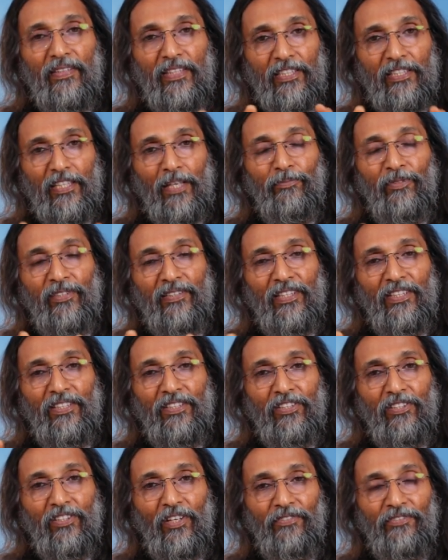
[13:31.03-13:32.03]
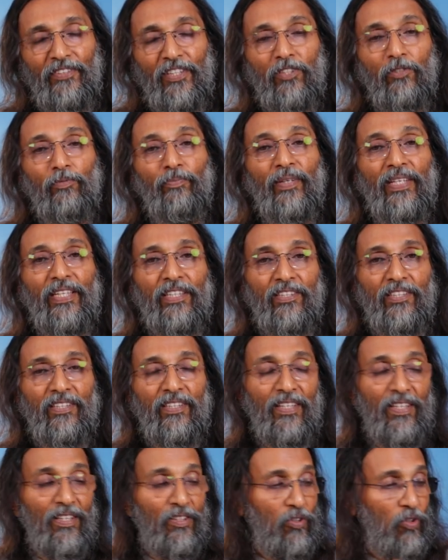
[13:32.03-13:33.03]
the substance of the
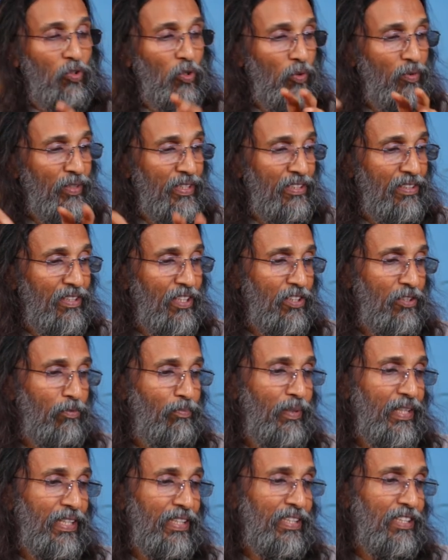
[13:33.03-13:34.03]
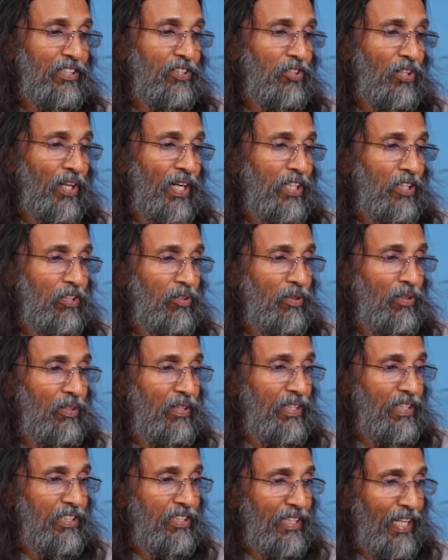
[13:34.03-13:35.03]
spirit through which the spirit is trying,
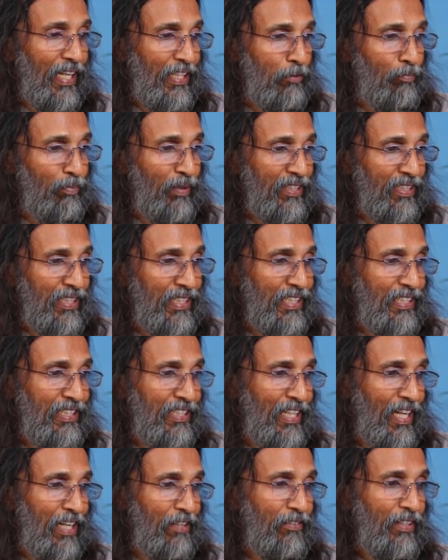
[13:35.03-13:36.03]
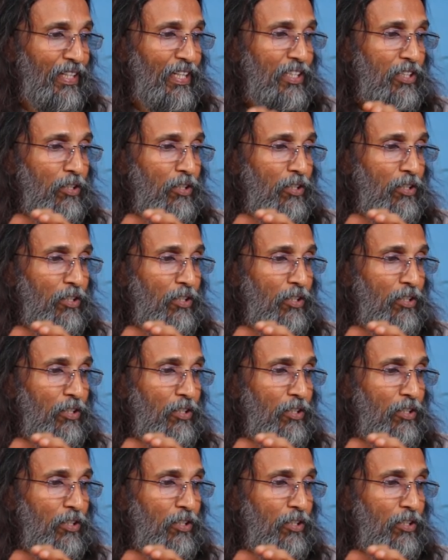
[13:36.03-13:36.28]
is expressing itself.